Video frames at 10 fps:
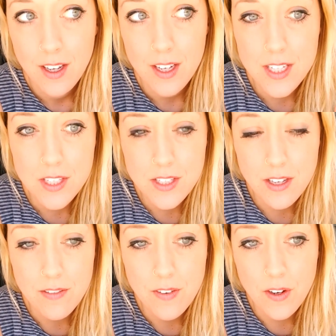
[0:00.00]
it's
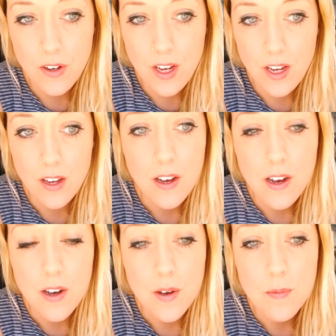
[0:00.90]
a very
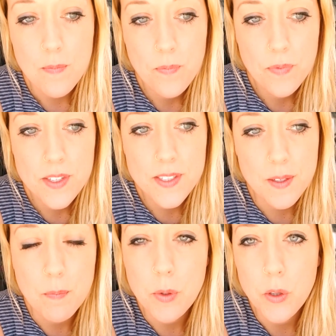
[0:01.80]

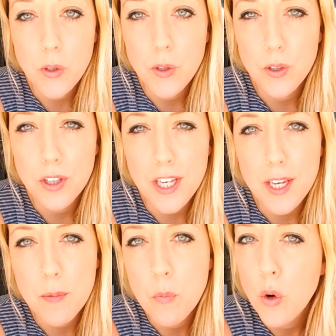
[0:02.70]
simple,
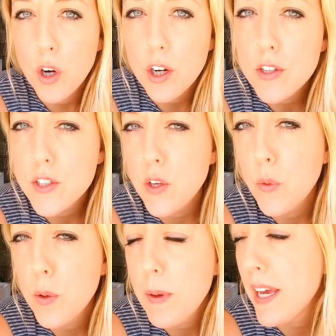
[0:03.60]
like more
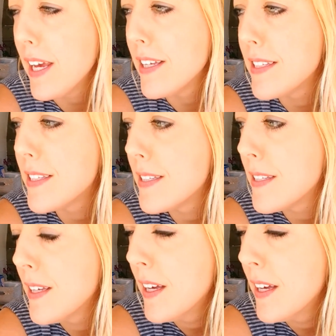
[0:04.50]
slower paced